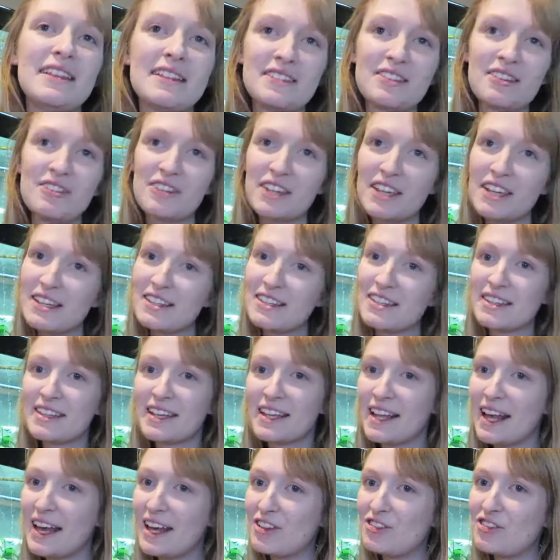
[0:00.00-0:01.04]
So these are the
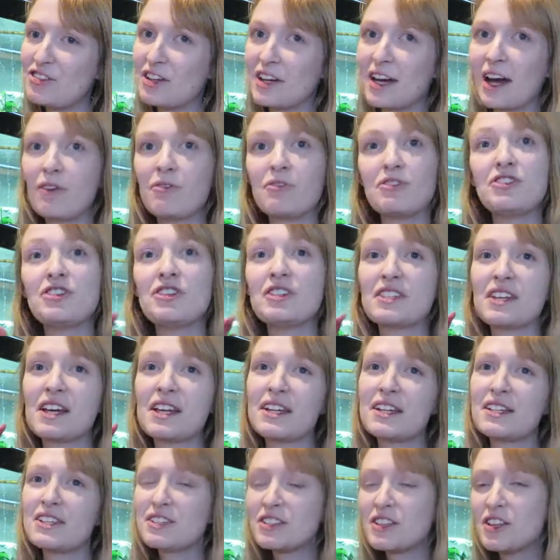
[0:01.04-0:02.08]
electric catfishes,
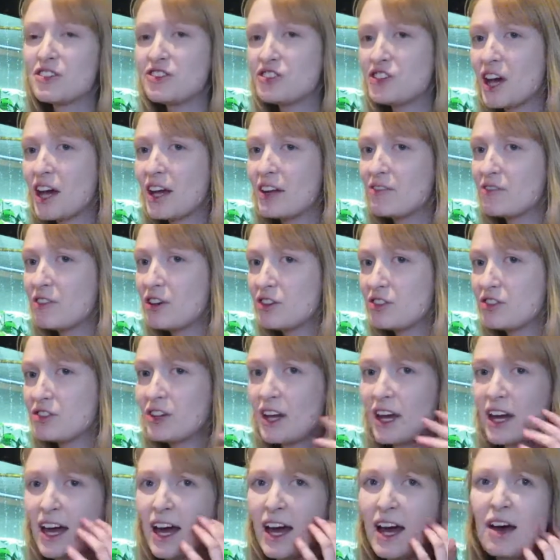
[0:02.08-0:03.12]
and it's the
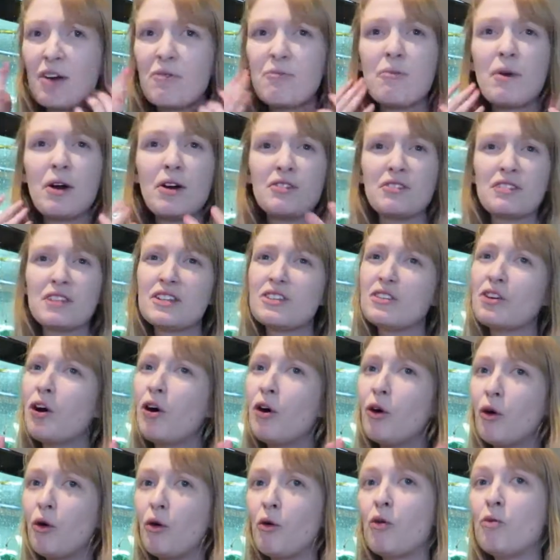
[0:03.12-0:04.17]
genera, mostly,
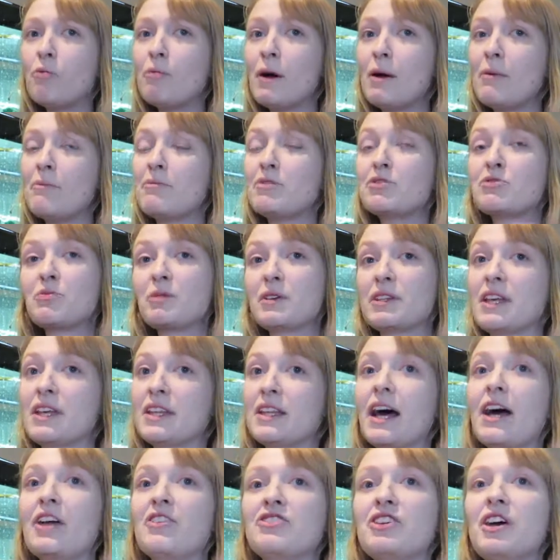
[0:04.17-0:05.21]
not all members within
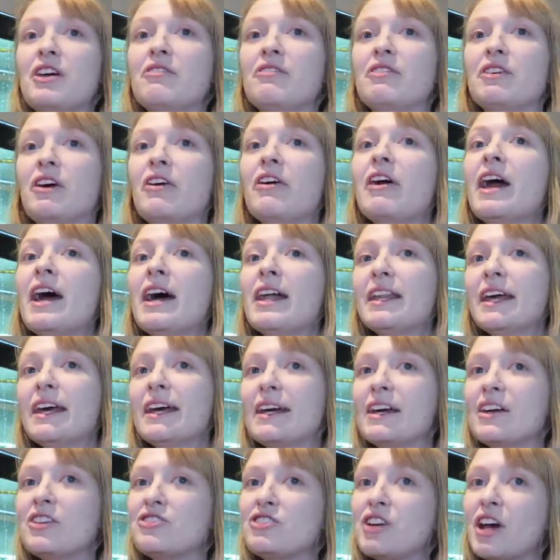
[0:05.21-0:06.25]
that genera though. And they
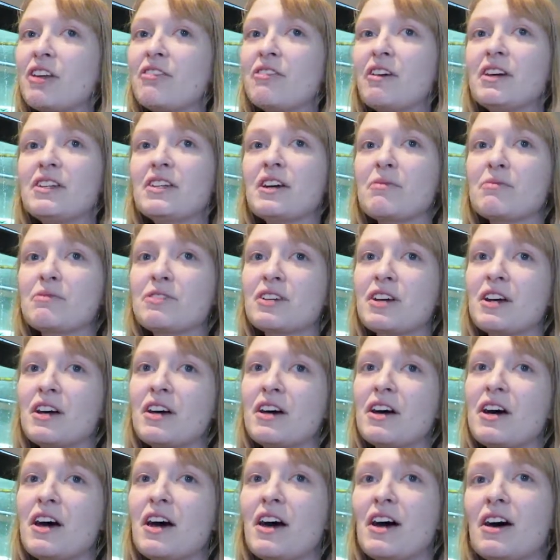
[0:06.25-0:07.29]
can generate up
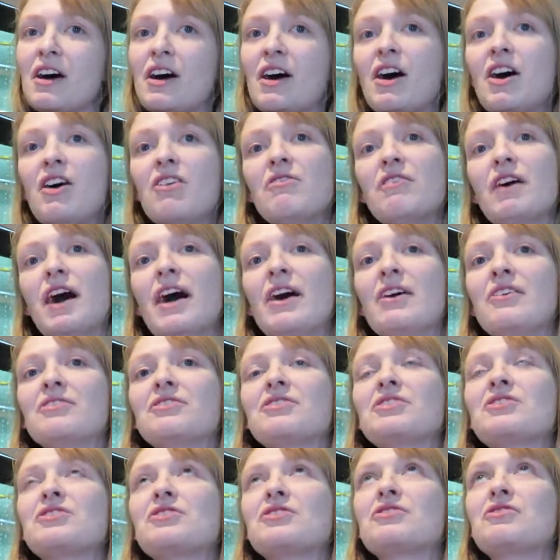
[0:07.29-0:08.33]
to
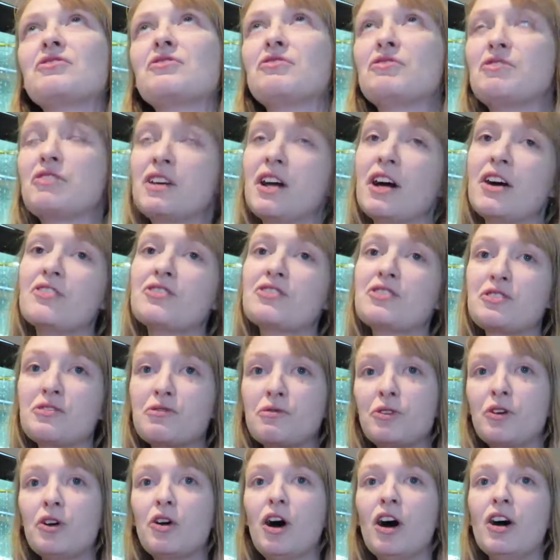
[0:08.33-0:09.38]
around sort of 300 to
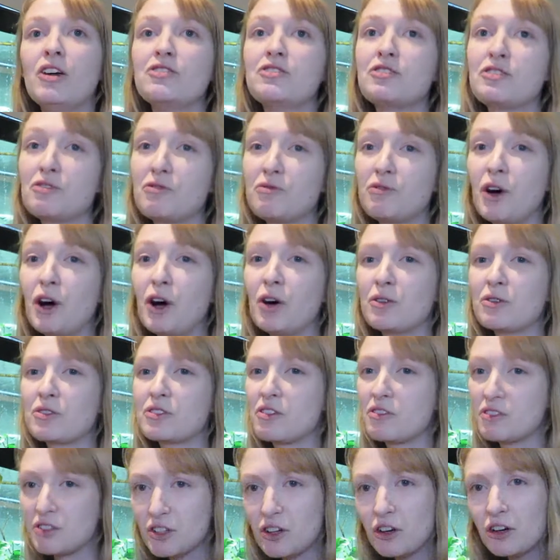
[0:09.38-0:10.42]
400 volts.
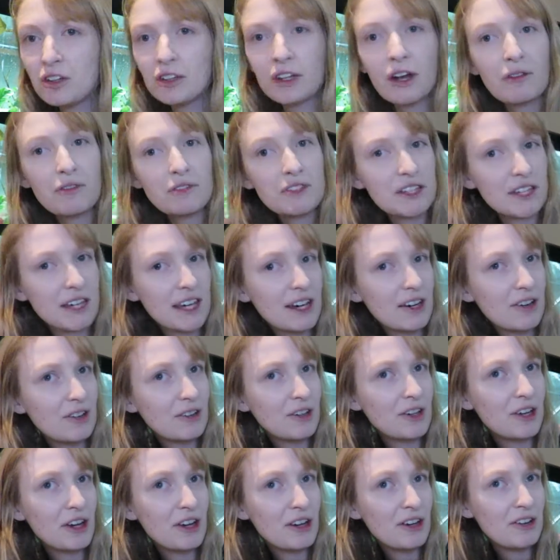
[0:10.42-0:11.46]
So it's not enough to kill
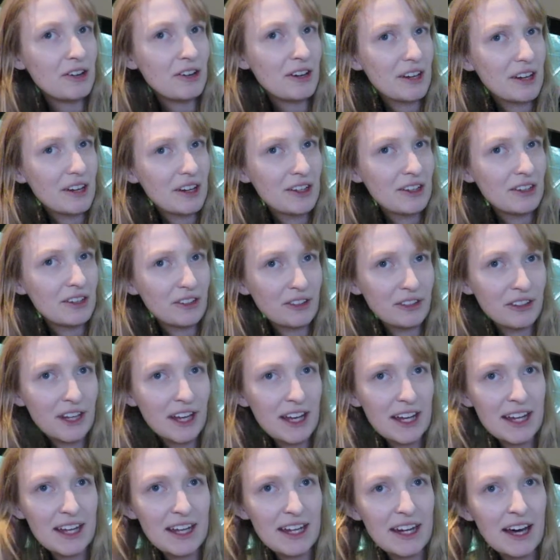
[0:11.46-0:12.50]
you. Not
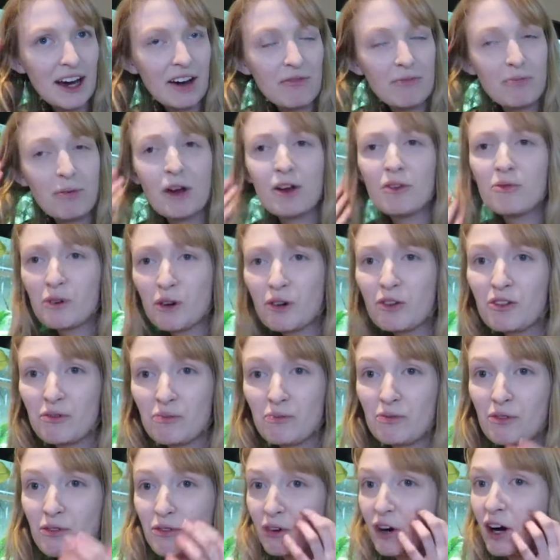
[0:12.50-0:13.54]
nearly enough, but it will
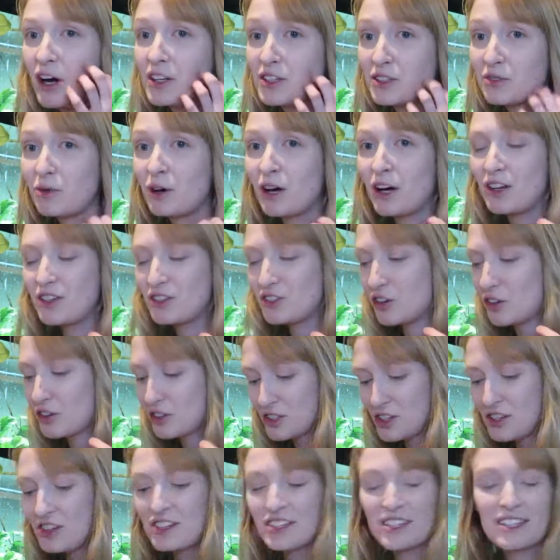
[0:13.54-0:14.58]
provide quite a shock.
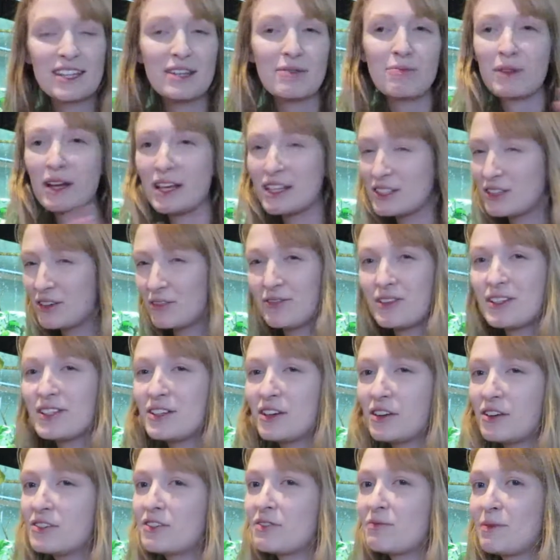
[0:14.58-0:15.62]
So you can see plenty of
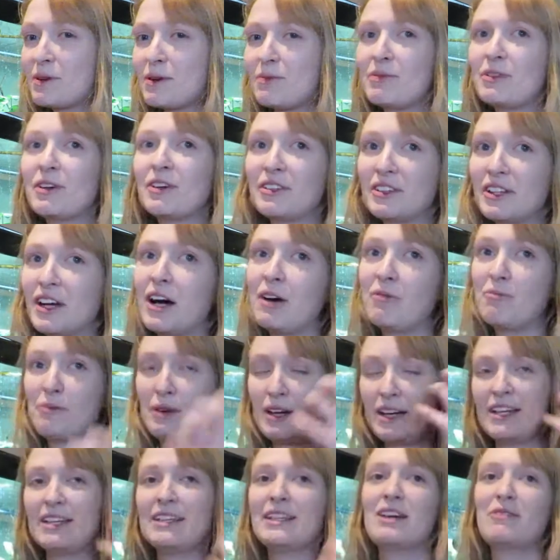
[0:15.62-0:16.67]
videos of people online
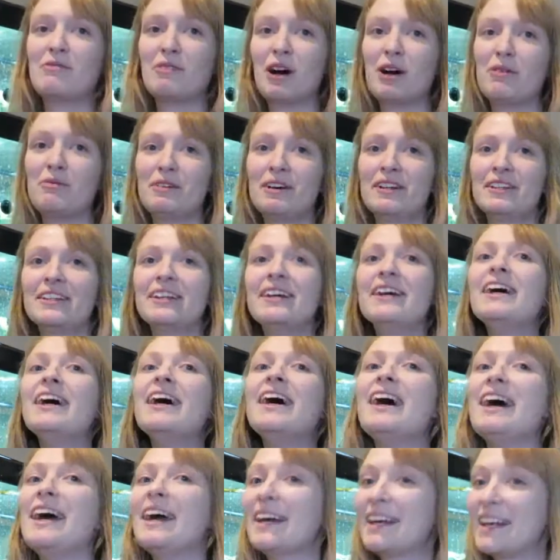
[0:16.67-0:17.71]
picking them up and
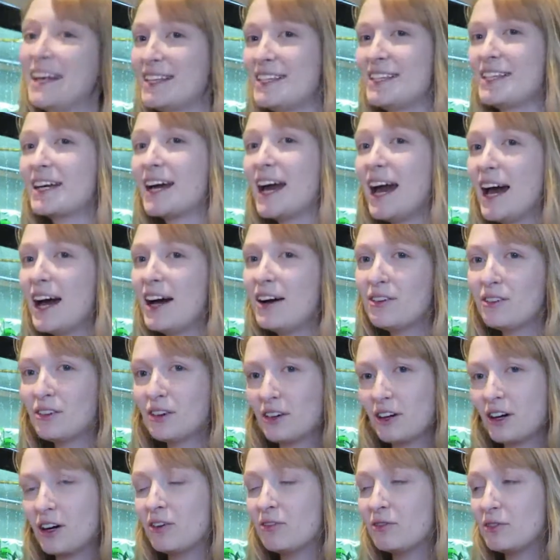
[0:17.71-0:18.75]
getting a
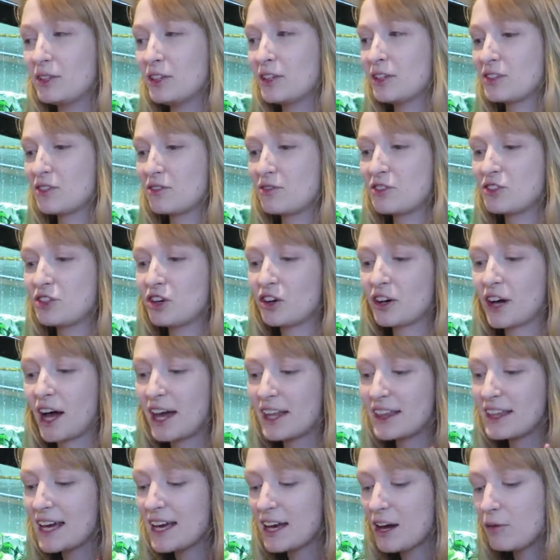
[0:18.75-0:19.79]
hell of a lot of shock.
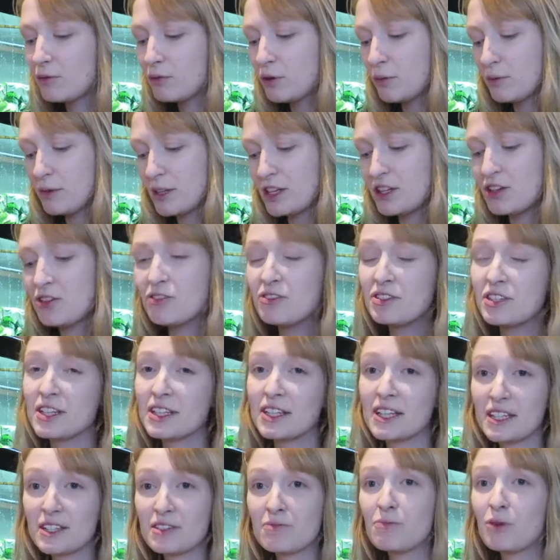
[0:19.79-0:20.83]
And they are probably
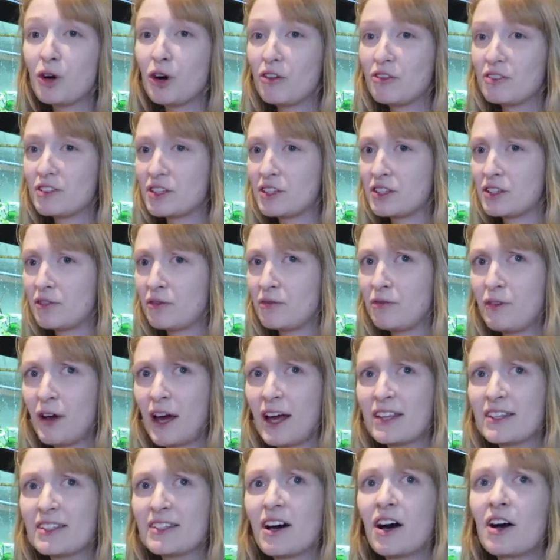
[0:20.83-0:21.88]
using this more as a
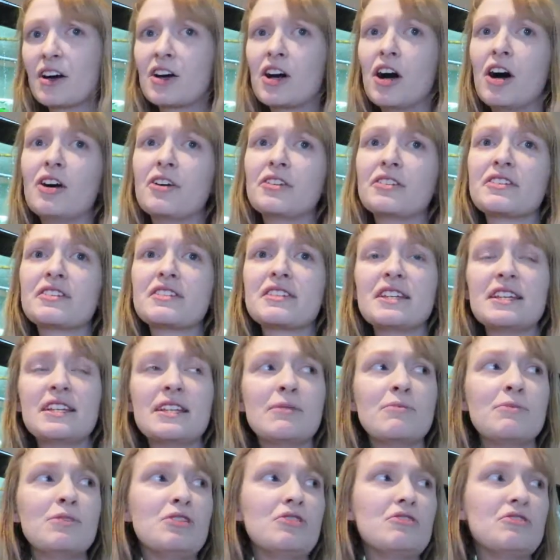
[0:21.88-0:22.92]
defence. I can't see
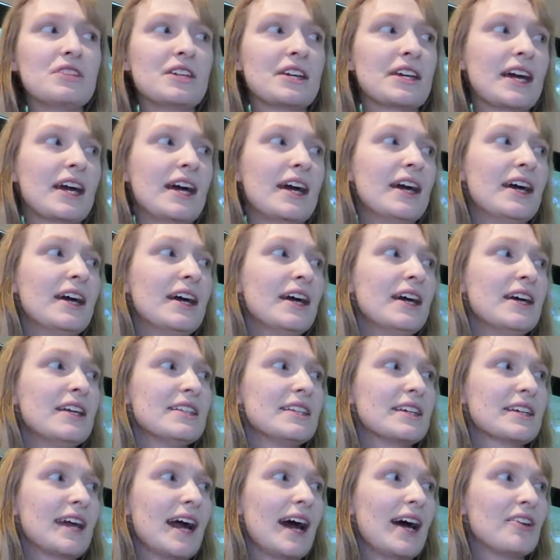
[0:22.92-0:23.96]
them using it
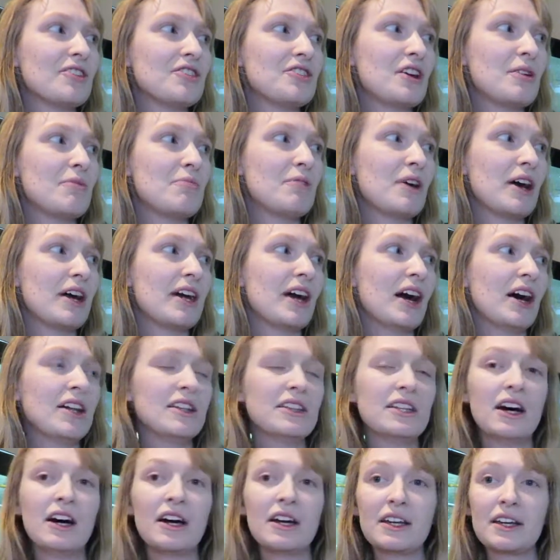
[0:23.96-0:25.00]
to catch their prey,
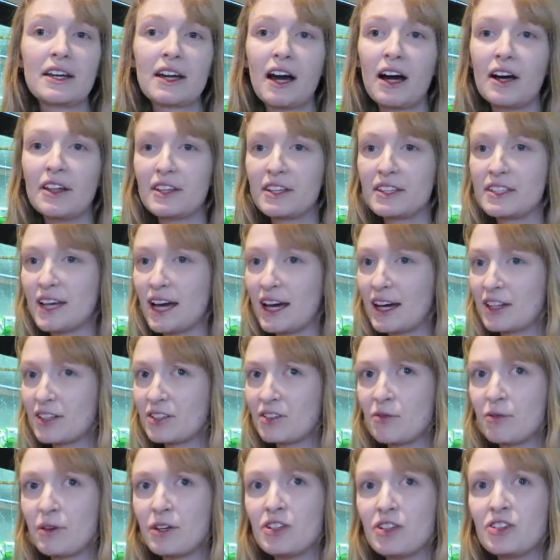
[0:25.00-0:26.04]
unlike other
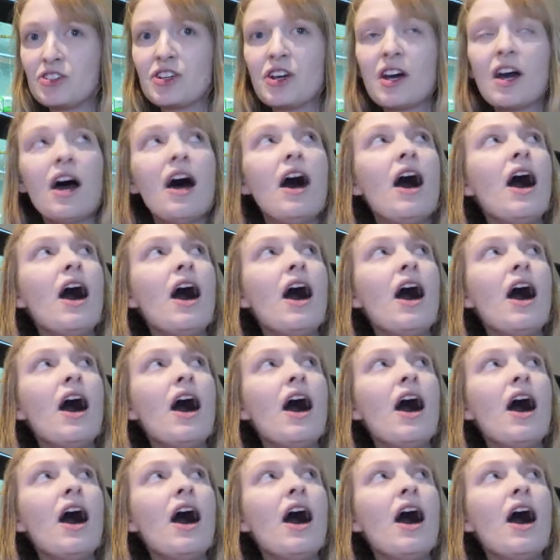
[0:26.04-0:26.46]
taxa, which